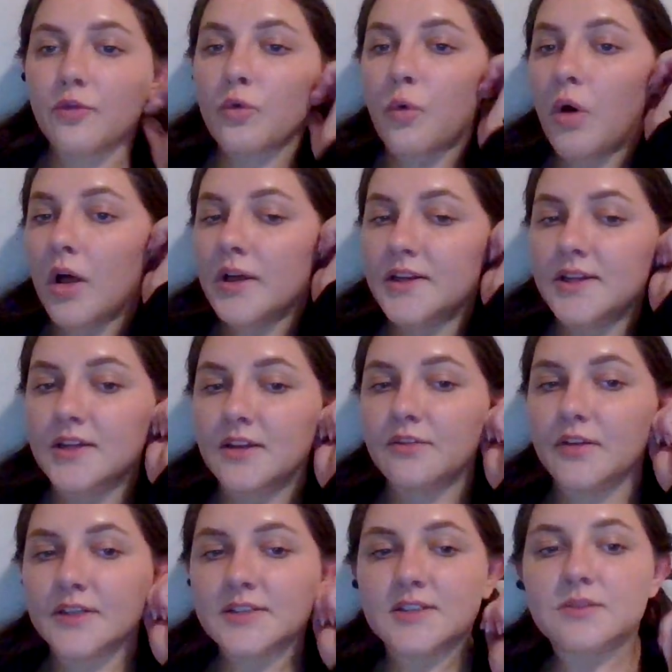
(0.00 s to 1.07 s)
quality
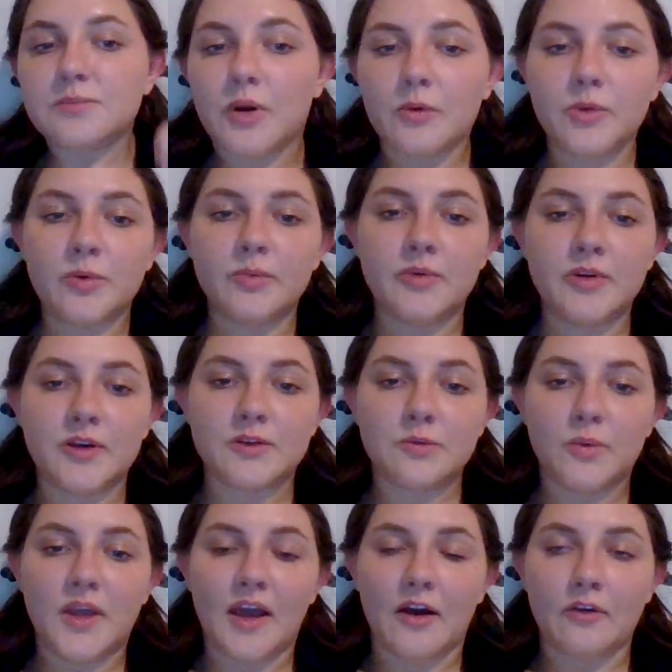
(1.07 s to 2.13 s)
defects, it's probably because
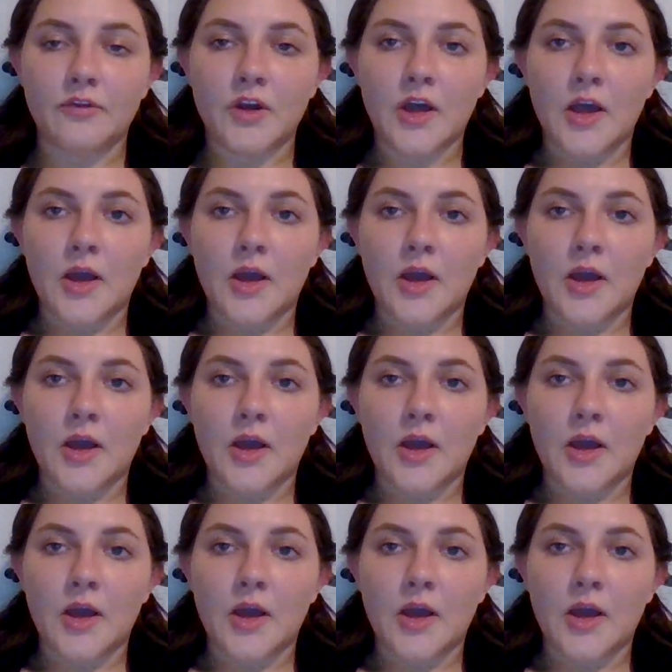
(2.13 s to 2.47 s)
we have